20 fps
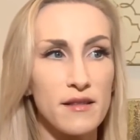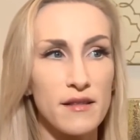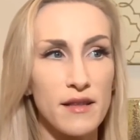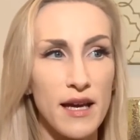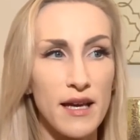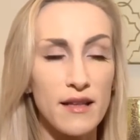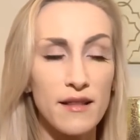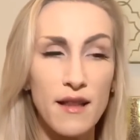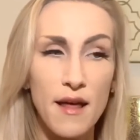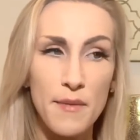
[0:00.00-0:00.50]

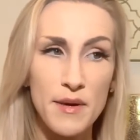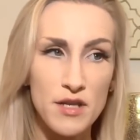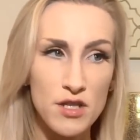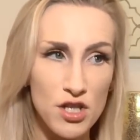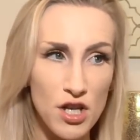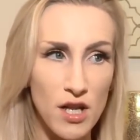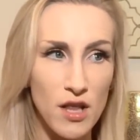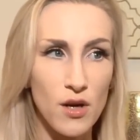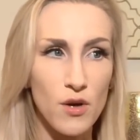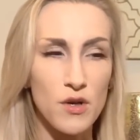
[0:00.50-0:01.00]
like
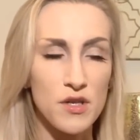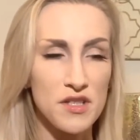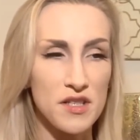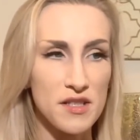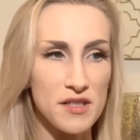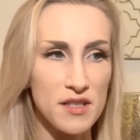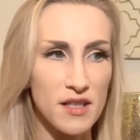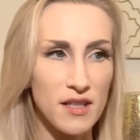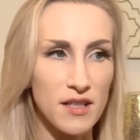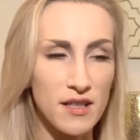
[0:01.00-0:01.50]
lemoncello or
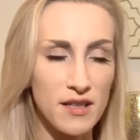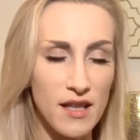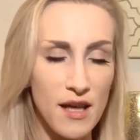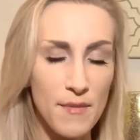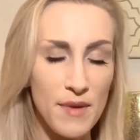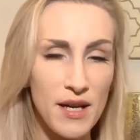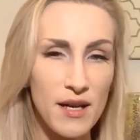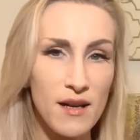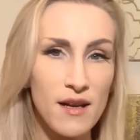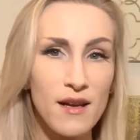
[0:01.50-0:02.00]
Sicilian
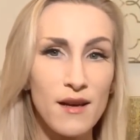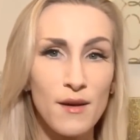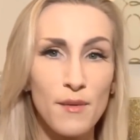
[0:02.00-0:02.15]
lemon,